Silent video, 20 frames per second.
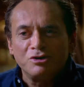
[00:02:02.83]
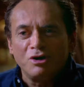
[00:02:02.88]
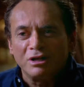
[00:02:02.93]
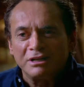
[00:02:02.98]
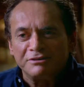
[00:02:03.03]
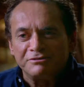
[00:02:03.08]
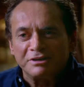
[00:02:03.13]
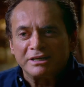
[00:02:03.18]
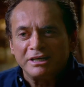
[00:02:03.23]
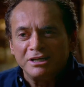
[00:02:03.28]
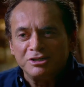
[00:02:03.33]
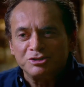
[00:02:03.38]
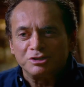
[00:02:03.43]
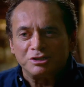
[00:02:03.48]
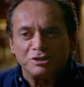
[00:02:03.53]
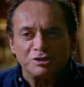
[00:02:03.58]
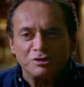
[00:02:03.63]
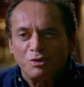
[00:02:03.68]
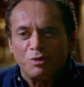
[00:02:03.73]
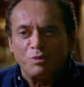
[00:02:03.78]
go on a
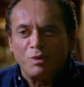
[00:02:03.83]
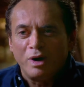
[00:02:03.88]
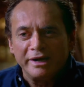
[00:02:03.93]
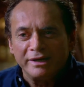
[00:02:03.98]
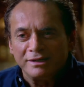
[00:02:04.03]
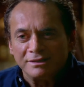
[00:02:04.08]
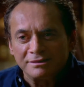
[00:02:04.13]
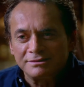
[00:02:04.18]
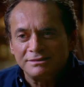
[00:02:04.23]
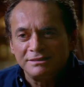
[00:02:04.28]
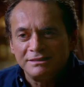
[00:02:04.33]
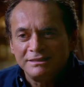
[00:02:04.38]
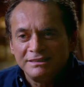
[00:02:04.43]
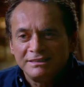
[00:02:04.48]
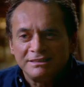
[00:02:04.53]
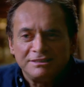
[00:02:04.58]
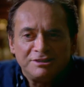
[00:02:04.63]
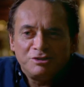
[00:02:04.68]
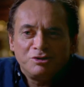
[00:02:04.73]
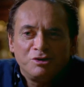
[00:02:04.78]
vacation, you go wild,
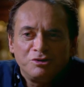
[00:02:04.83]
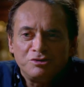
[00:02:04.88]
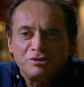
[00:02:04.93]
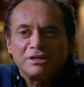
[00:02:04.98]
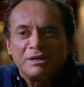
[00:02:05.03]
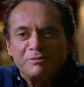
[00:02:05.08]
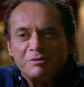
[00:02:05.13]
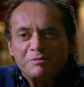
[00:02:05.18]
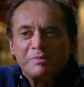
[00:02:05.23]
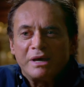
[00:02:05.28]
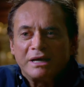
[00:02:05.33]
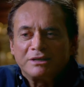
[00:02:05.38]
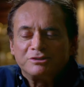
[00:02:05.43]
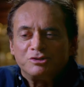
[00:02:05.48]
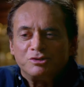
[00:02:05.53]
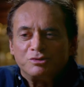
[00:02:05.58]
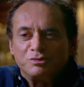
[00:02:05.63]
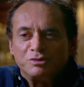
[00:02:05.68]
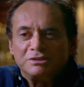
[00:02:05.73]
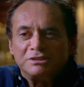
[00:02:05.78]
you're coming back
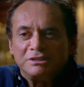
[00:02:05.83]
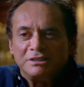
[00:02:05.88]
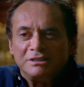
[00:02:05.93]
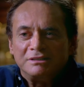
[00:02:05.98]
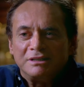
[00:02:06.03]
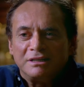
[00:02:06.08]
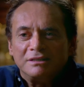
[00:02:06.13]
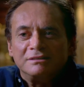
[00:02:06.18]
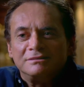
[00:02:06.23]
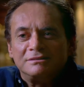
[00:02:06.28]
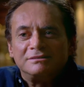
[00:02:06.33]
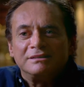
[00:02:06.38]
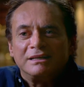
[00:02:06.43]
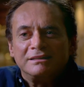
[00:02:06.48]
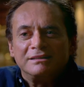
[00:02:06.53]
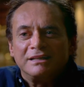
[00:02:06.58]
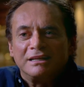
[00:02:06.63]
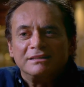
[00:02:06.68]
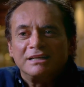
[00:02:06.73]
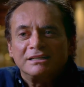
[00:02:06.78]
to your routine,
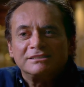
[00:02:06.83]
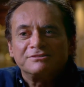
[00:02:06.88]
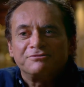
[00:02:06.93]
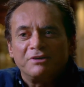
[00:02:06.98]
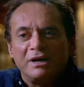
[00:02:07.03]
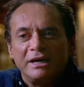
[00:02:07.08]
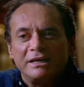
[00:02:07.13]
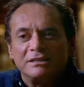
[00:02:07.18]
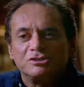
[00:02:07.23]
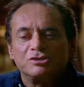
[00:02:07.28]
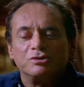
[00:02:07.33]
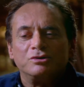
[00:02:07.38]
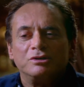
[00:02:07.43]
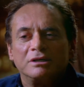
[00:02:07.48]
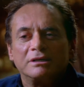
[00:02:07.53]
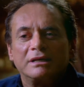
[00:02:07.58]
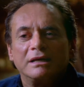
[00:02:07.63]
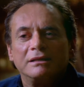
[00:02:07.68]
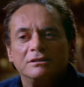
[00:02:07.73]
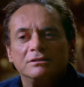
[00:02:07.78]
and that's fine. So
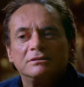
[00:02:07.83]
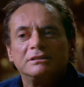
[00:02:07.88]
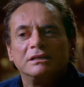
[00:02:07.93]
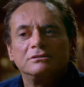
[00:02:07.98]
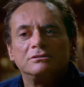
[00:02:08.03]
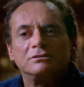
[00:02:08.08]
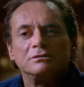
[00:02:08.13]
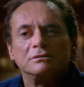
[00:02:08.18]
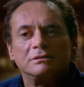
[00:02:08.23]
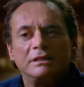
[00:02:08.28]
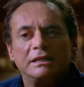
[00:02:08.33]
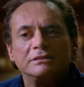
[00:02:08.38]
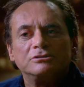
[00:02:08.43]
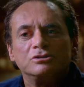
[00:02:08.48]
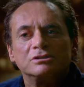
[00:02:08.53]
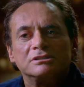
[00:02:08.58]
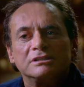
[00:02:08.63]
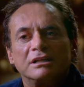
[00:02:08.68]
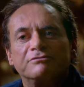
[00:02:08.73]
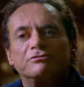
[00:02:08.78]
you tend to let
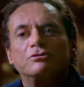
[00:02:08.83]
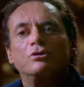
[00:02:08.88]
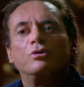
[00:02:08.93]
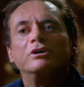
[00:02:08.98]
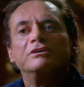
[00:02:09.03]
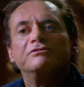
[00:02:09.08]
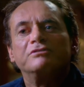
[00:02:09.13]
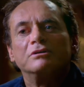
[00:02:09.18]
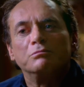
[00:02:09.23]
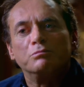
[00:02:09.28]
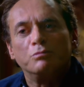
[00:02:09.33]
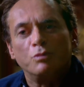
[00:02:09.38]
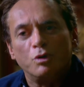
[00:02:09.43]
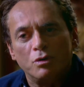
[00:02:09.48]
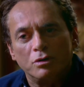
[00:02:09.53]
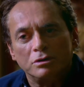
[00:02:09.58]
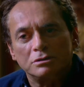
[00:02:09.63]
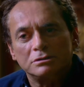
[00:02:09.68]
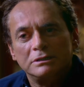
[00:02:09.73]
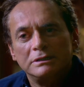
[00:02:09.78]
yourself go even
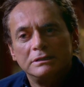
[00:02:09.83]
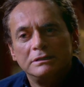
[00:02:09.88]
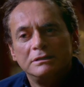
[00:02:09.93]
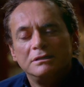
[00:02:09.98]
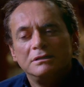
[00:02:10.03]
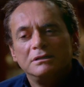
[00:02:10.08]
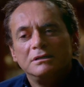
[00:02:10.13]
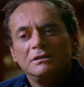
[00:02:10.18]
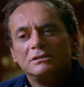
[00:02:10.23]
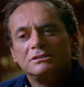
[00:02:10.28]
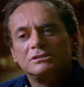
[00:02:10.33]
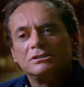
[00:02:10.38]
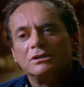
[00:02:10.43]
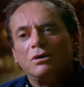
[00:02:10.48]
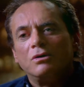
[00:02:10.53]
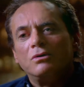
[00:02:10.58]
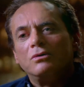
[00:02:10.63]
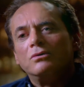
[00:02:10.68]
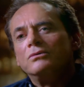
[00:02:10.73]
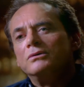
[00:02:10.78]
more.
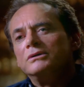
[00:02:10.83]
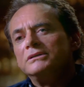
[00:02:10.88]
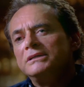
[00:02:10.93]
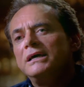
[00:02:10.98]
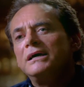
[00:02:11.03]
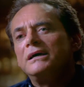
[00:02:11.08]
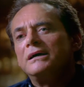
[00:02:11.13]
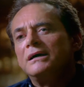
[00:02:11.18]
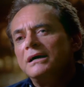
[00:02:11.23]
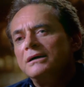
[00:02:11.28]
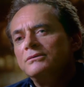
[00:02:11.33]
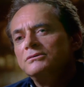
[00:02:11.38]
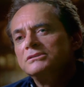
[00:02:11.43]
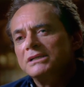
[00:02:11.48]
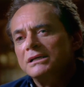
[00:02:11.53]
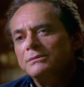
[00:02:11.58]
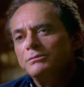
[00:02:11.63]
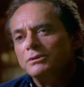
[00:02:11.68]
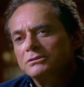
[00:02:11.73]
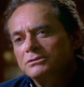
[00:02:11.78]
So, yeah, I
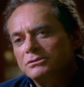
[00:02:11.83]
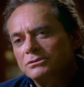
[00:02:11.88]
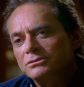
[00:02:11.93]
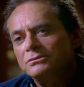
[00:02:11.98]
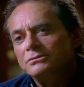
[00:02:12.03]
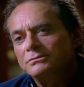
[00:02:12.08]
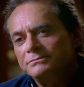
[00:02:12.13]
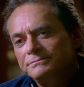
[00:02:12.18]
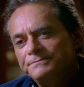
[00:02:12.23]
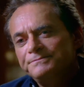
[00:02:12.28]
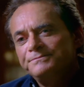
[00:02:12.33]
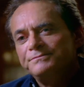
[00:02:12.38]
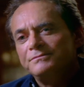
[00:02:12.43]
was able to